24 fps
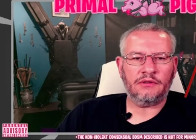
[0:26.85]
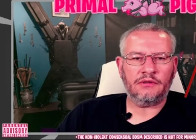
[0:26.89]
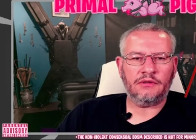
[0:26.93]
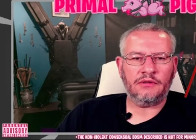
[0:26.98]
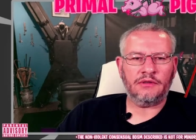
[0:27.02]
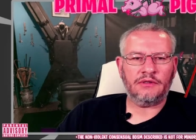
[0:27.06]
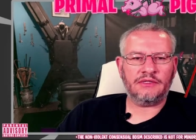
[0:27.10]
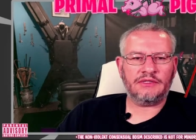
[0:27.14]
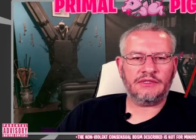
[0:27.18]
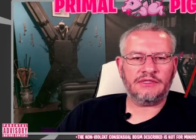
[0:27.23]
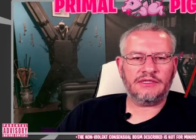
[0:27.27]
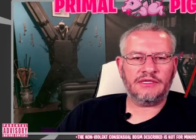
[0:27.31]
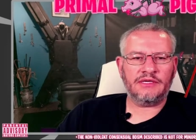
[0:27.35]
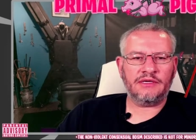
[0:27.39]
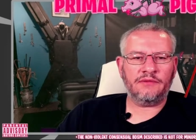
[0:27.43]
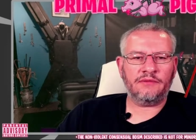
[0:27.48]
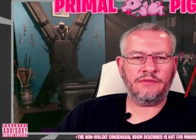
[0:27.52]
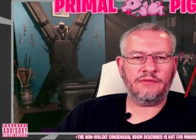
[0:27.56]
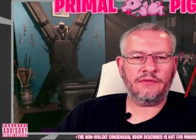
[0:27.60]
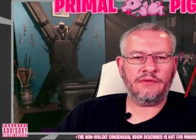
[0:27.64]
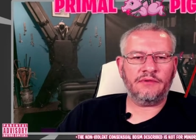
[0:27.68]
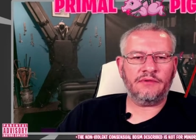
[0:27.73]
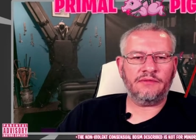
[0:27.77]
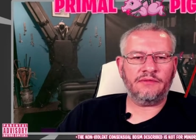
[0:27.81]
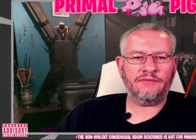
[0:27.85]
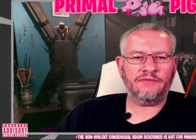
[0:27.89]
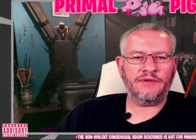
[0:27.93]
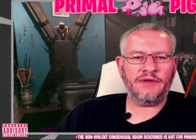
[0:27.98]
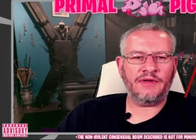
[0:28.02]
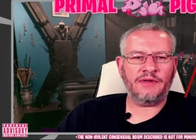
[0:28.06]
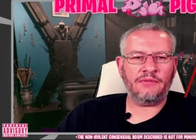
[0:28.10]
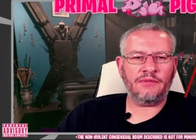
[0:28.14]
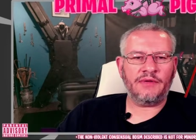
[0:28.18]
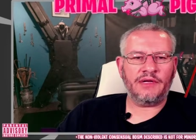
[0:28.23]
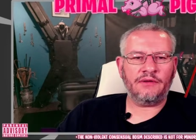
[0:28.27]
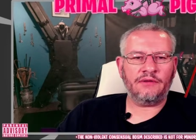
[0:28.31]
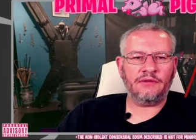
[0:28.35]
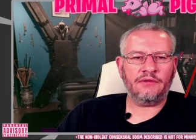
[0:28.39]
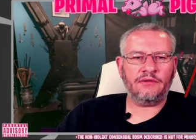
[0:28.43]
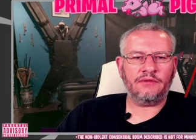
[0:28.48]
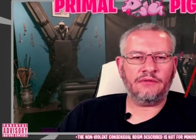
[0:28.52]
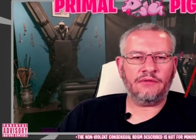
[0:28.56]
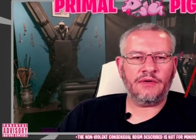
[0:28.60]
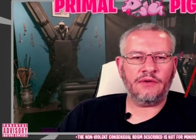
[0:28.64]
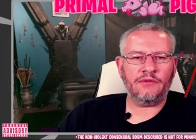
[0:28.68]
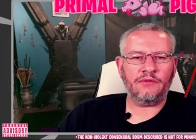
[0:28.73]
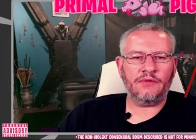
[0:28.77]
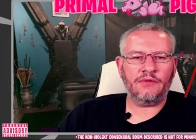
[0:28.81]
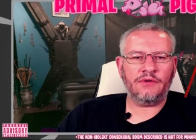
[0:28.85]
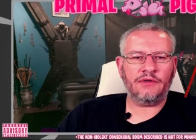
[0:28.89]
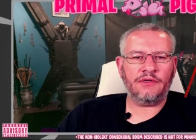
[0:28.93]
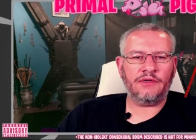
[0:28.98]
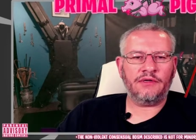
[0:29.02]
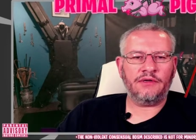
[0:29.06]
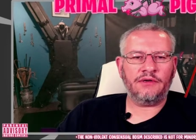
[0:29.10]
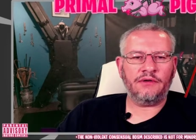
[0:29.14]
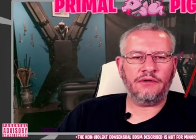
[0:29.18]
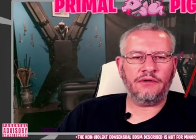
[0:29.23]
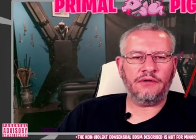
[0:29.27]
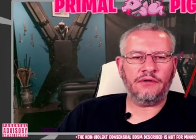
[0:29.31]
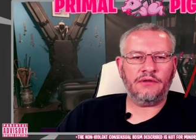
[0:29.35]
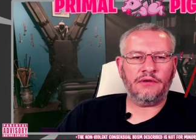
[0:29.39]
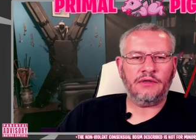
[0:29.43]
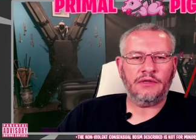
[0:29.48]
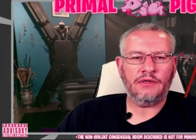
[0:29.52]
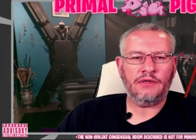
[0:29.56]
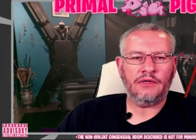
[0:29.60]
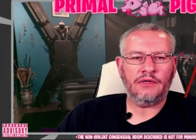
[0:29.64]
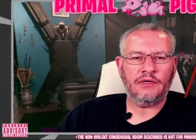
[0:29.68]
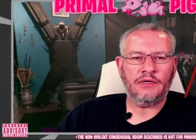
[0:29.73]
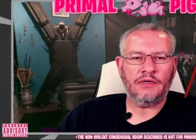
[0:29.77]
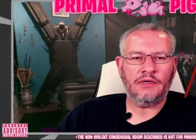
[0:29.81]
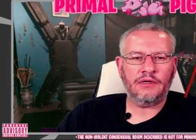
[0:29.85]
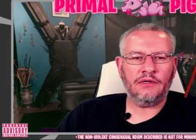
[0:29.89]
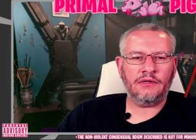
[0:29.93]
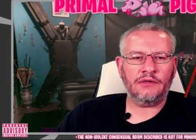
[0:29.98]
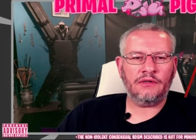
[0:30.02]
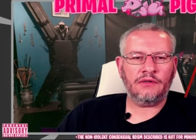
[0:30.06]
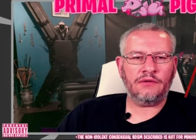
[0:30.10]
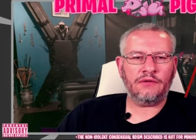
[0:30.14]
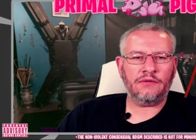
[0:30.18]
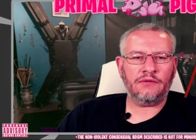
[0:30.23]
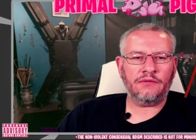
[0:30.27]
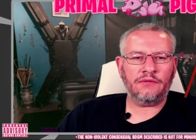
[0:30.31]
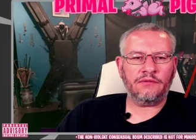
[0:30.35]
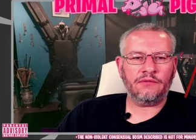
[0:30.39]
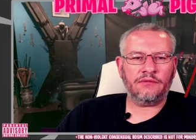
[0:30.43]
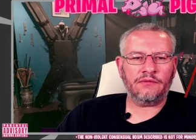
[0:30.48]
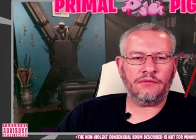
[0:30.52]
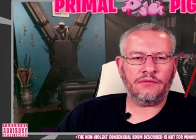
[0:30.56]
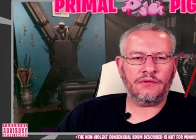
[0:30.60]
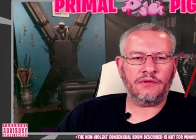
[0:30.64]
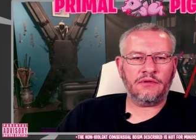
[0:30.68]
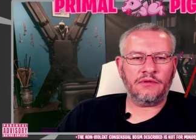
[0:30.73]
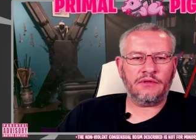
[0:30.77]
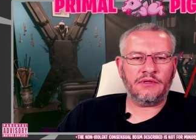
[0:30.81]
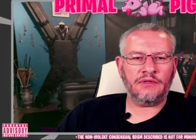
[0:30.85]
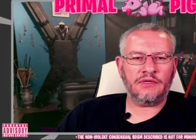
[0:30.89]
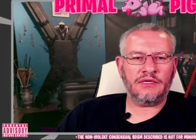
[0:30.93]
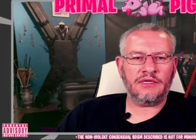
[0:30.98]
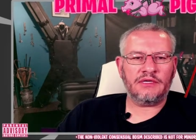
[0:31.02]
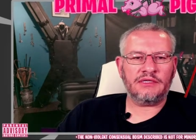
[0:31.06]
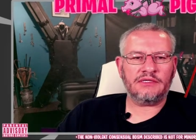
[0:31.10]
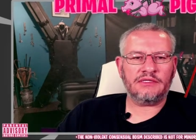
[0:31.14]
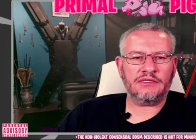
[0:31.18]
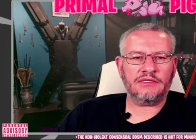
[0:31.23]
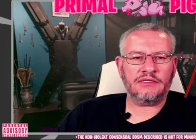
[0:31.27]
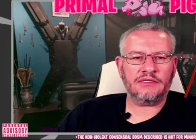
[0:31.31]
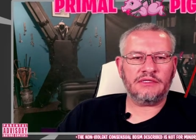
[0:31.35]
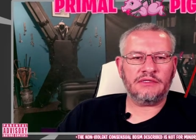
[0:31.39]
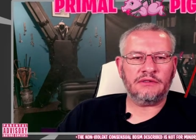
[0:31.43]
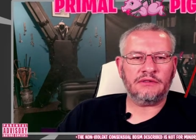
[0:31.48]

Let's see. I'll find my right one here. Going through all these.